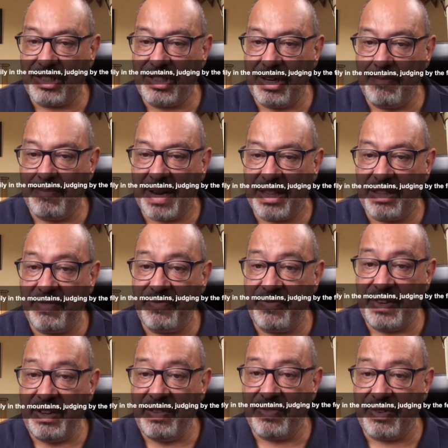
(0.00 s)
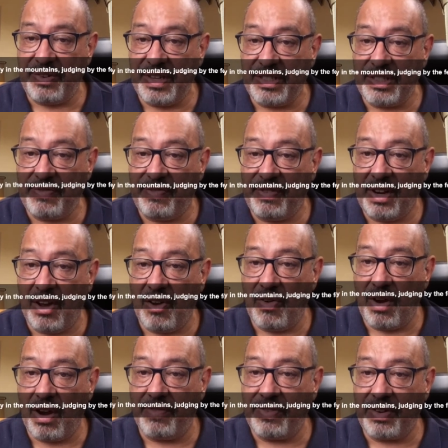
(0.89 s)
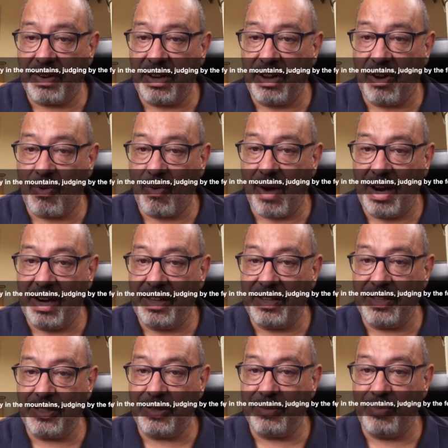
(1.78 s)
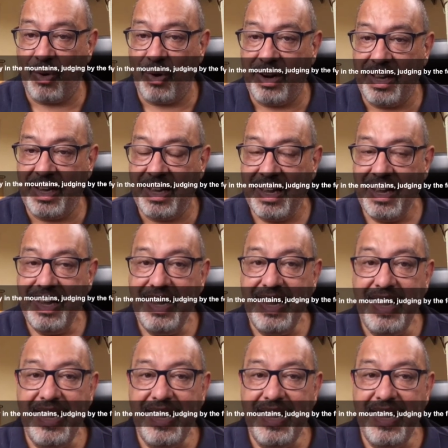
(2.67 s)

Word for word: judging by the feverish flow of the Rio Cuale this morning.